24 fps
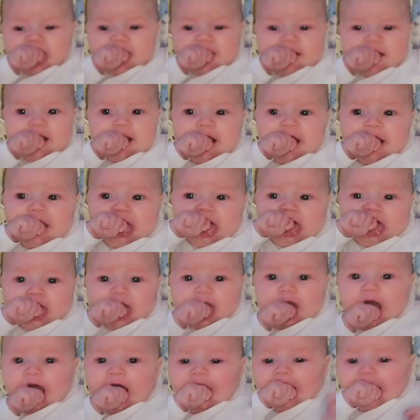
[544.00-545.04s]
she wants to
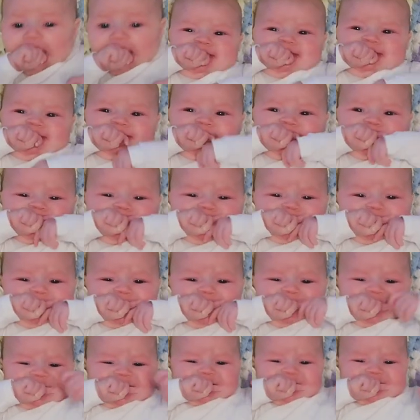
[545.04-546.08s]
wake up. On and
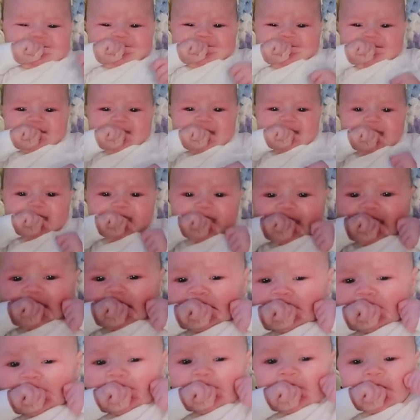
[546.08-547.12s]
off asleep,
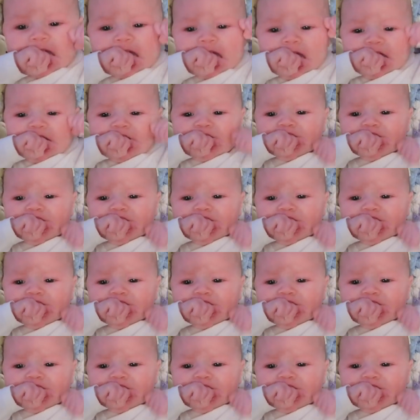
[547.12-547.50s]
literally.